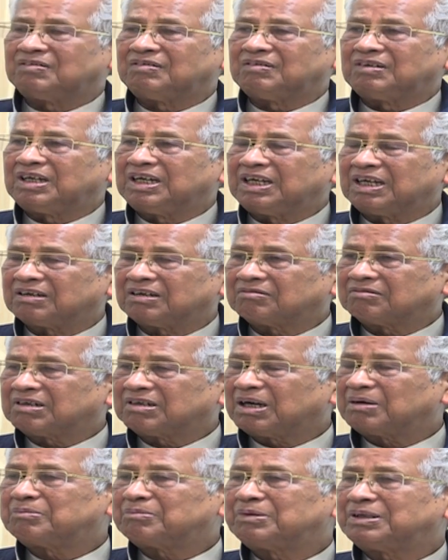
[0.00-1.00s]

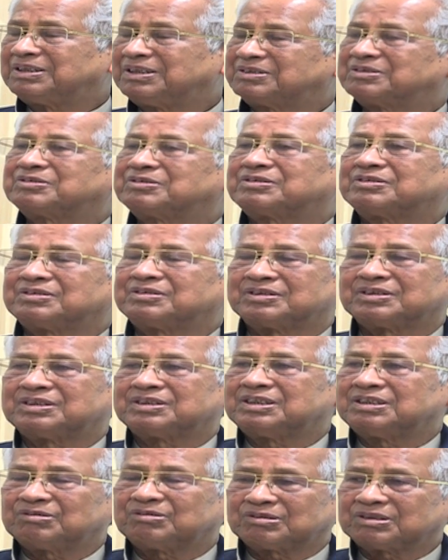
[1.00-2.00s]
Lacuna means,
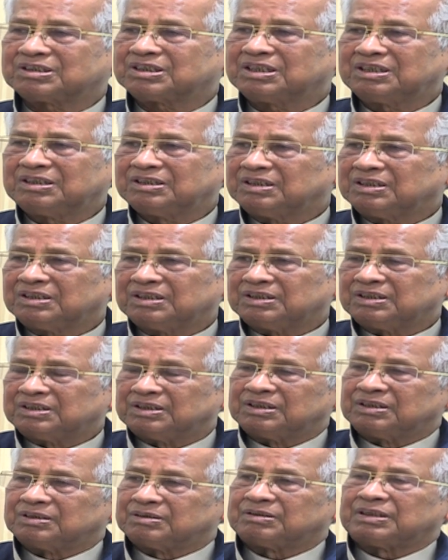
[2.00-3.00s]
you see,
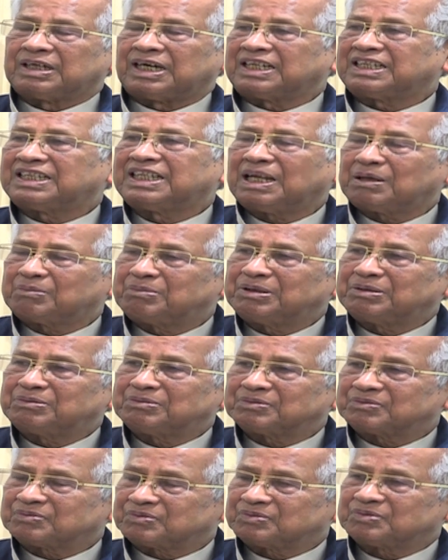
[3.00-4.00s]
had there
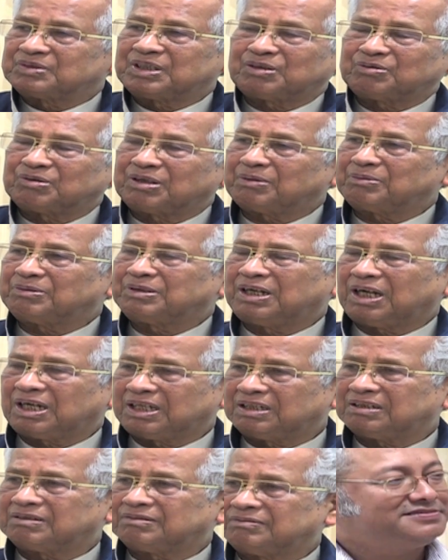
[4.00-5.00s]
been, they could have been done
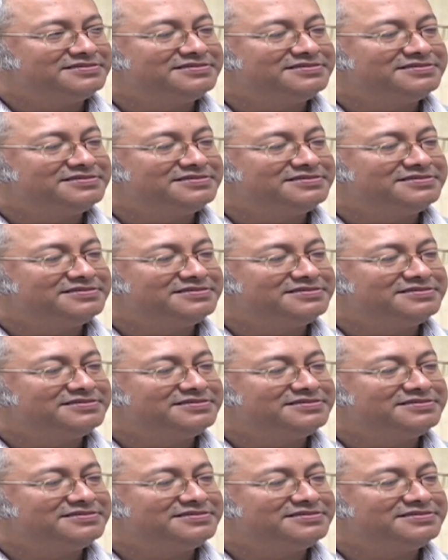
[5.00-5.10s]
it.